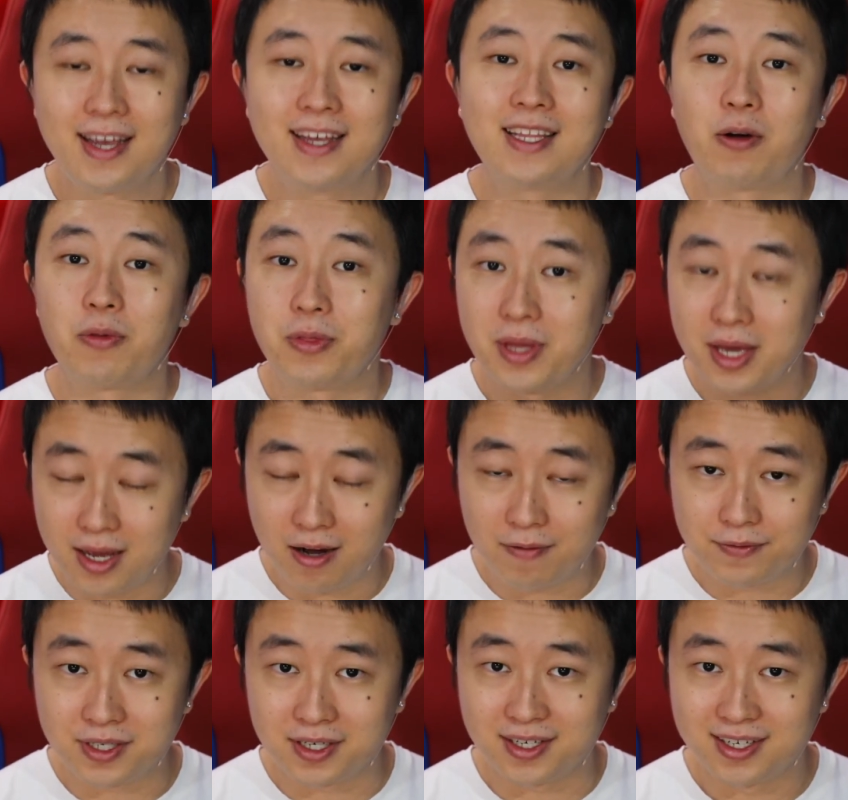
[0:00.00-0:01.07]
Now,
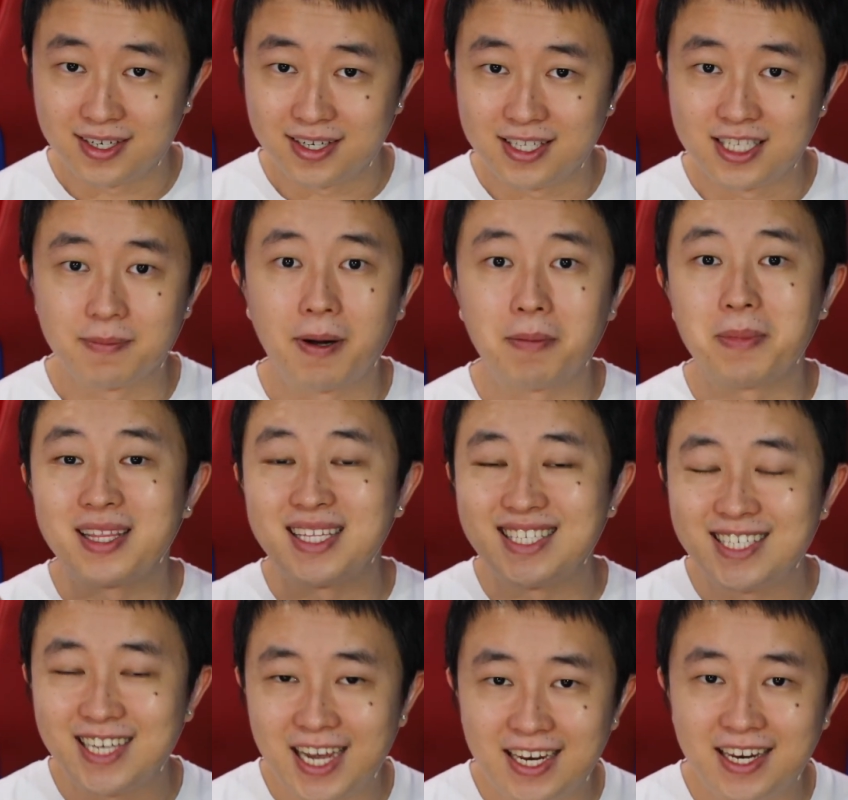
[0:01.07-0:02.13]
thereafter, it's about
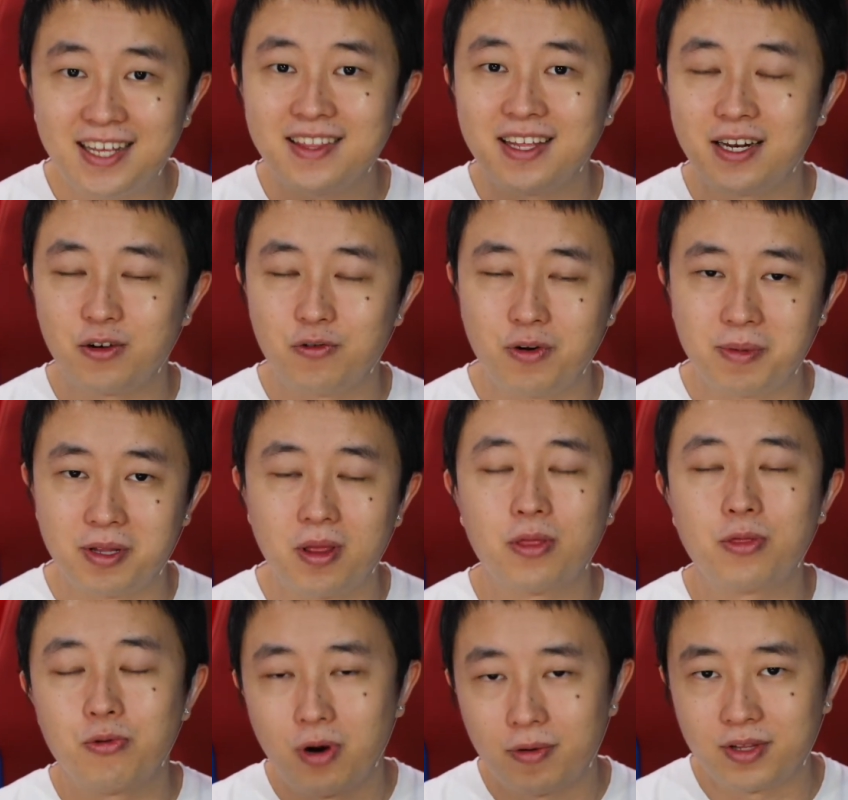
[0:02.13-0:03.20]
maintaining that agreement
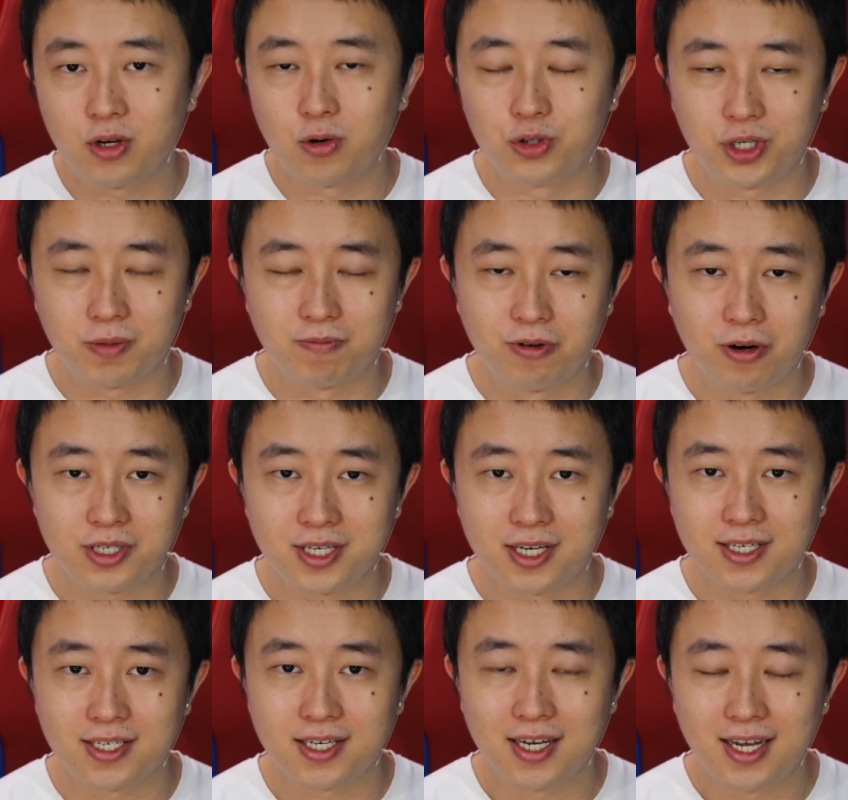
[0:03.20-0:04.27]
throughout the coaching
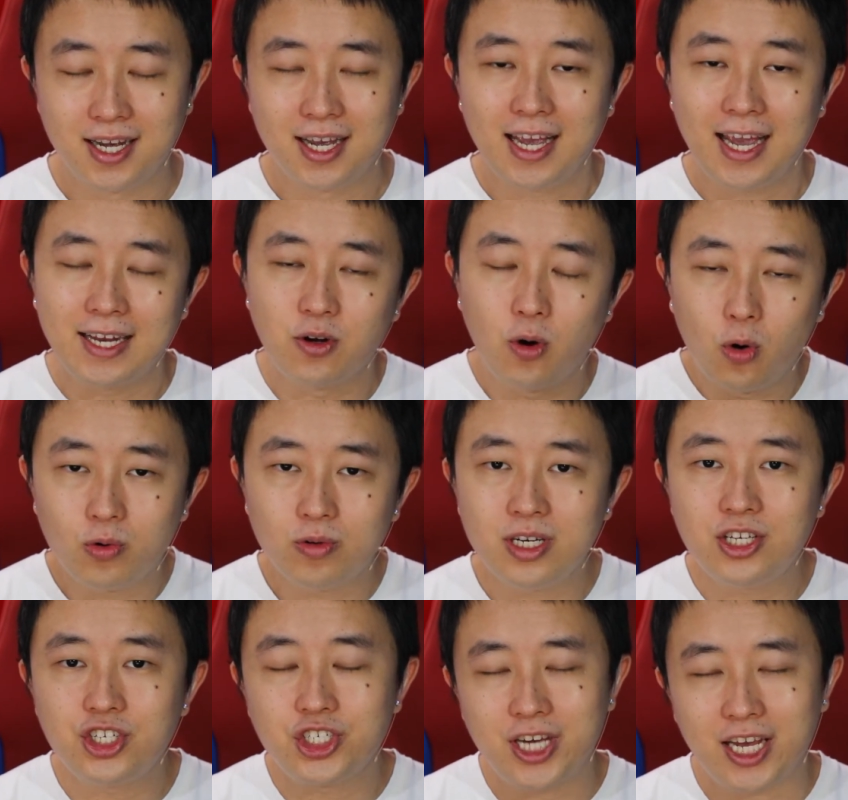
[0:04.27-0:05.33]
process and only
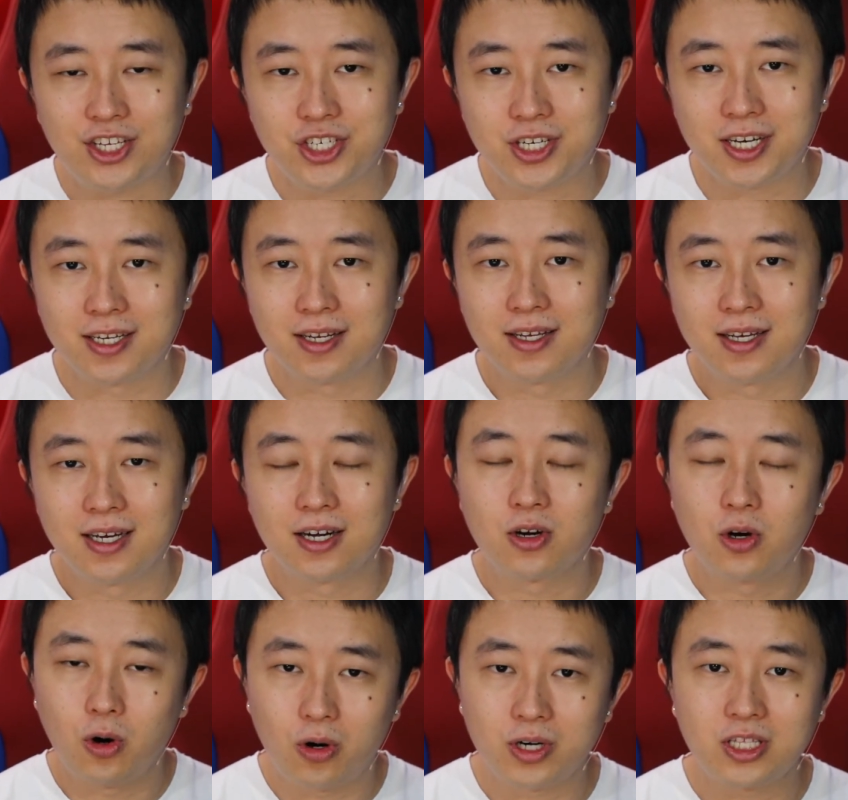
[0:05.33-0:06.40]
changing it
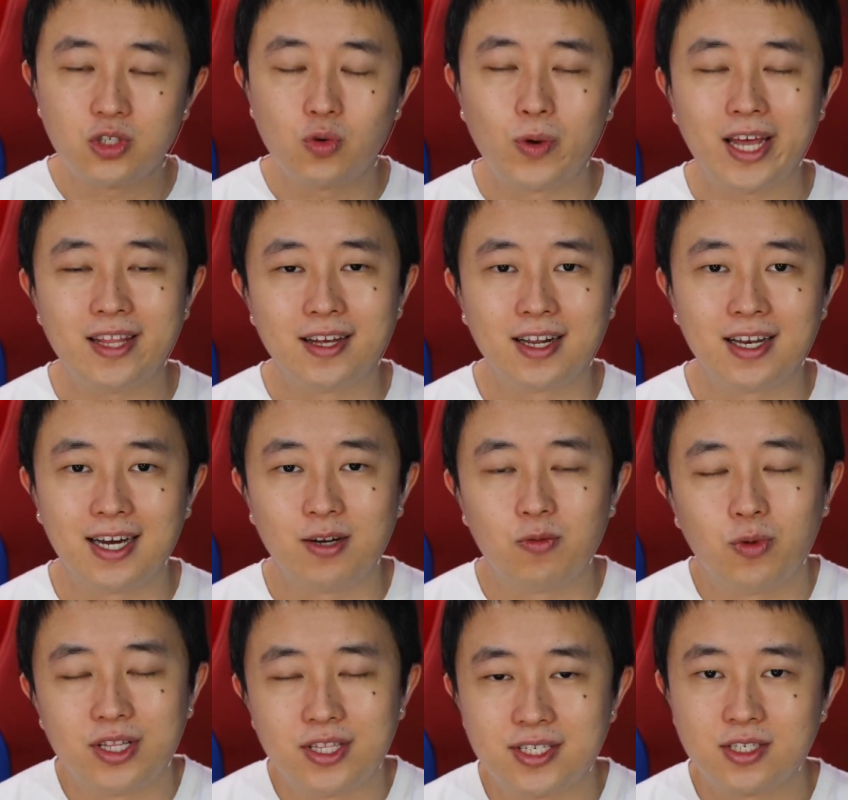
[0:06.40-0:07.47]
according to where the client
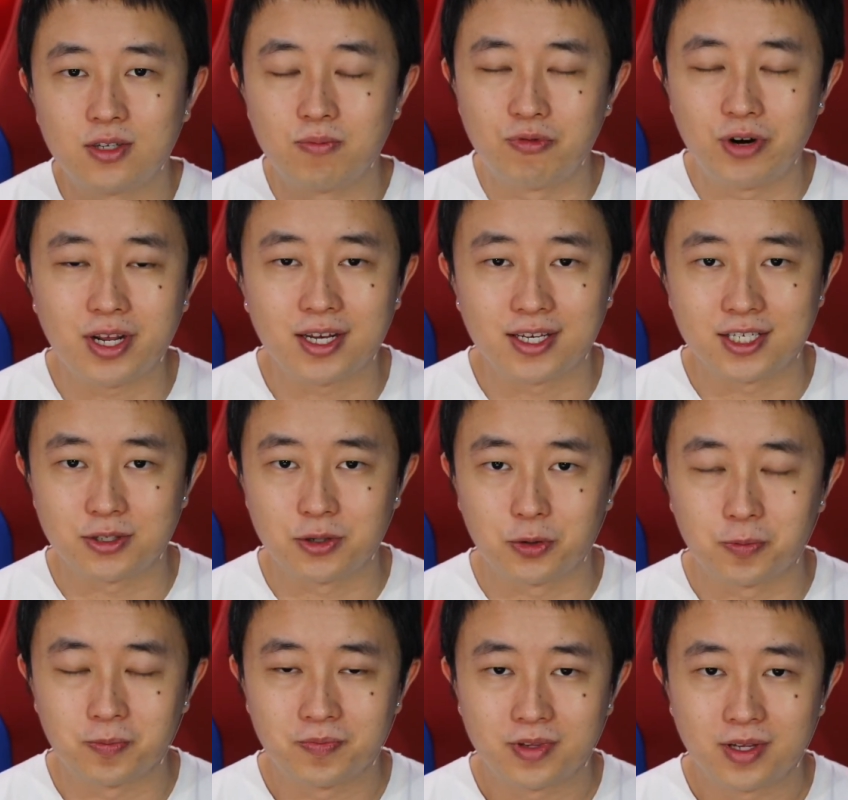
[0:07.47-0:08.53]
wants to bring us to.
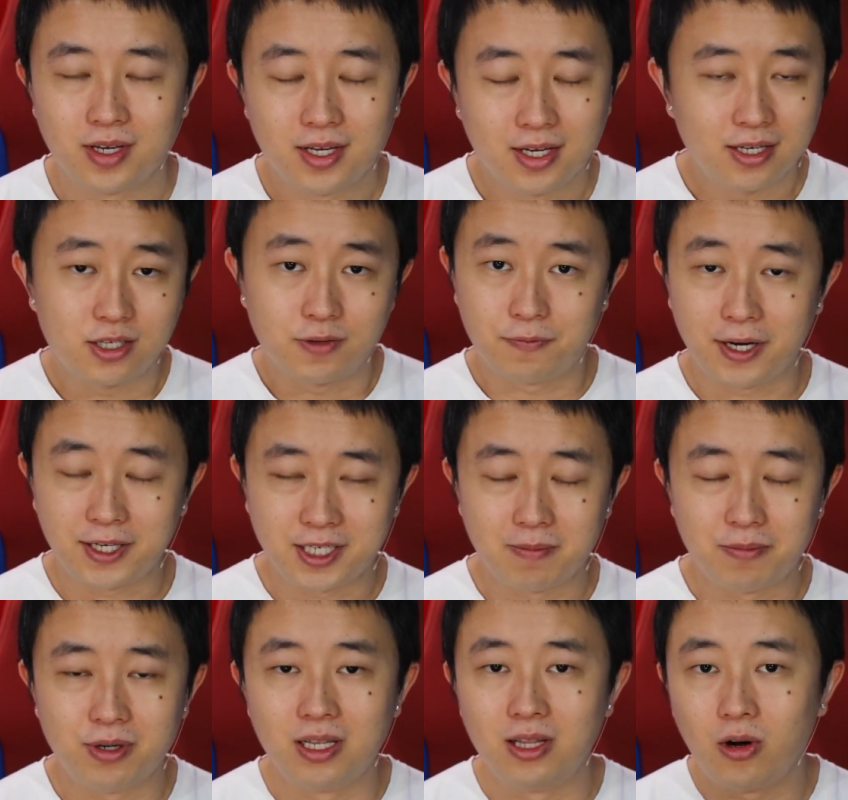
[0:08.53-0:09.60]
So, for
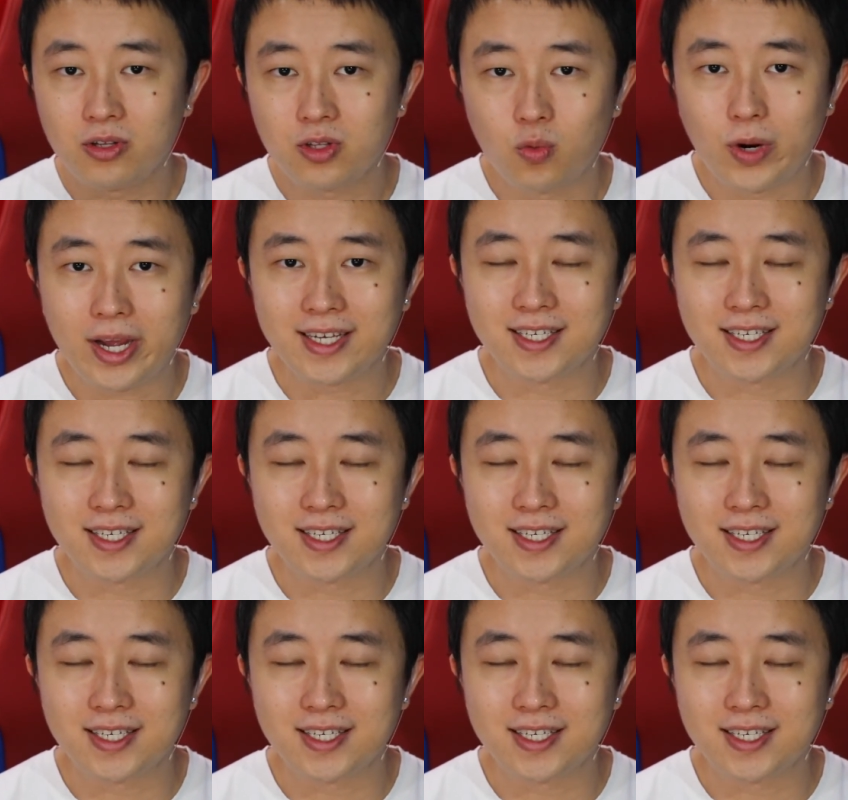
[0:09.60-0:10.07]
example, along the way, as